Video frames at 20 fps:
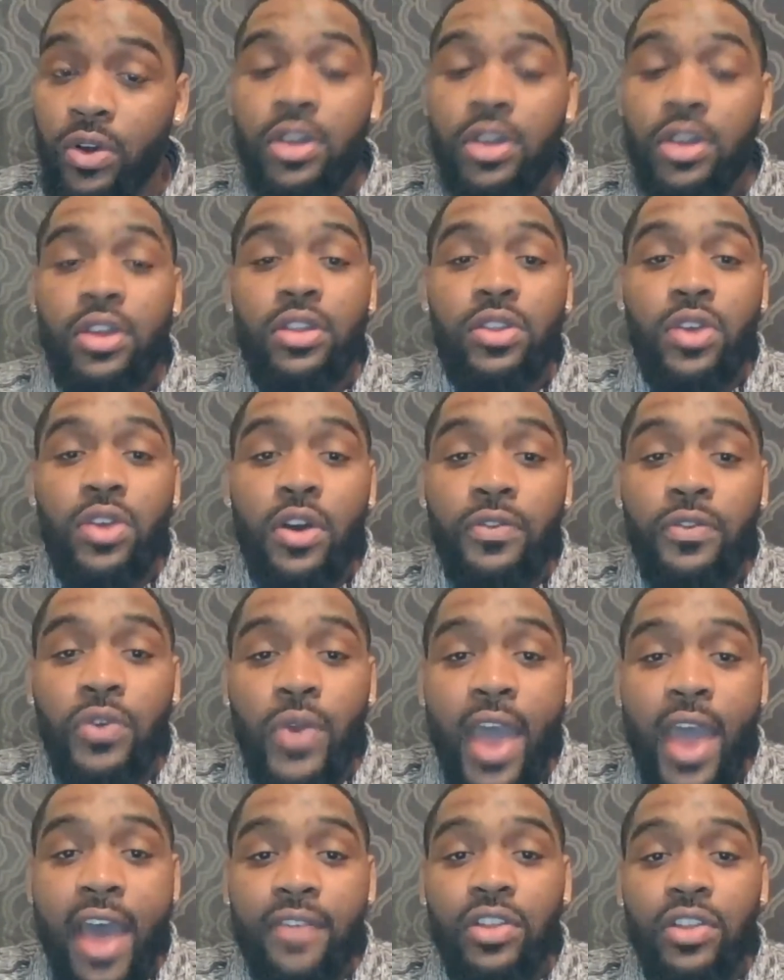So if you
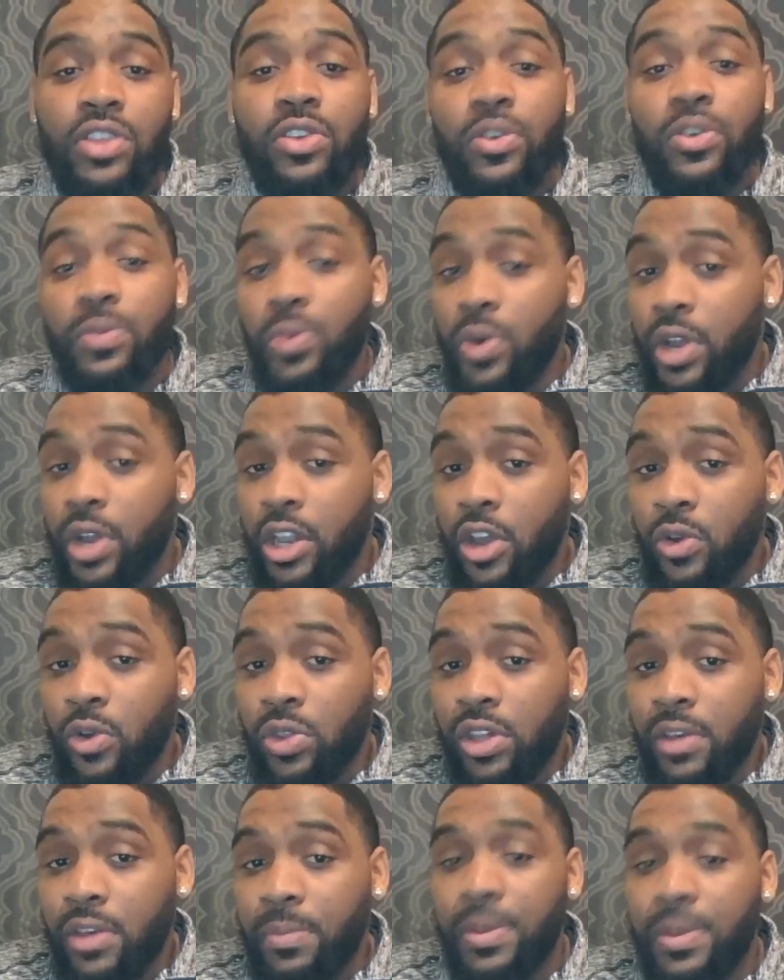have a 2.0
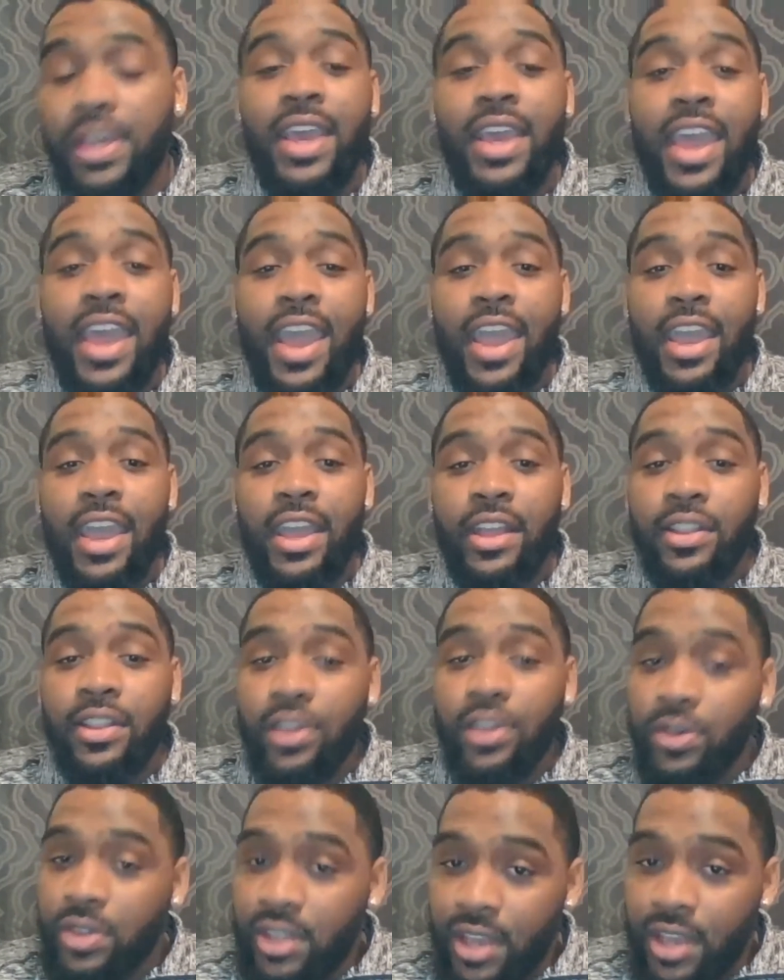GPA in
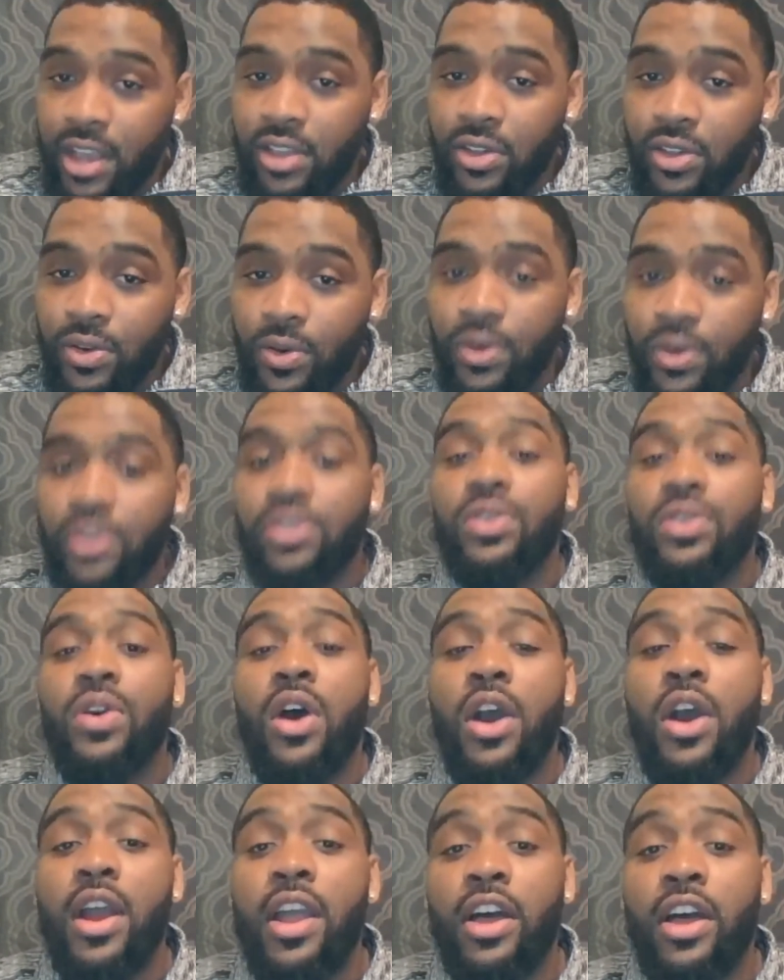those test scores, you
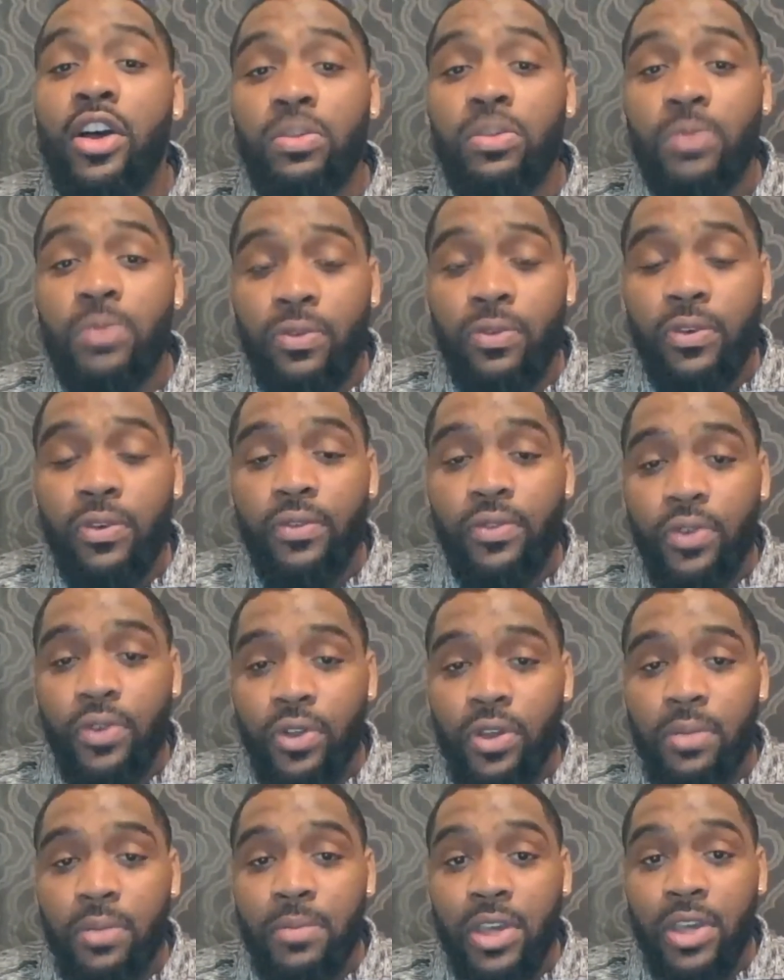are eligible for full
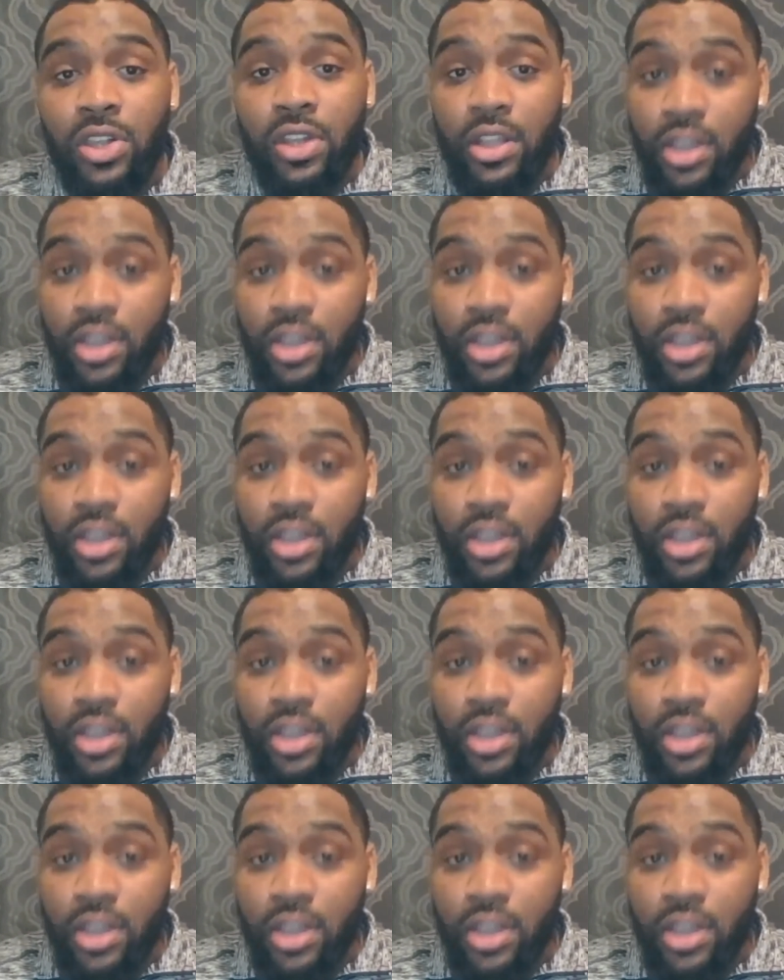admission to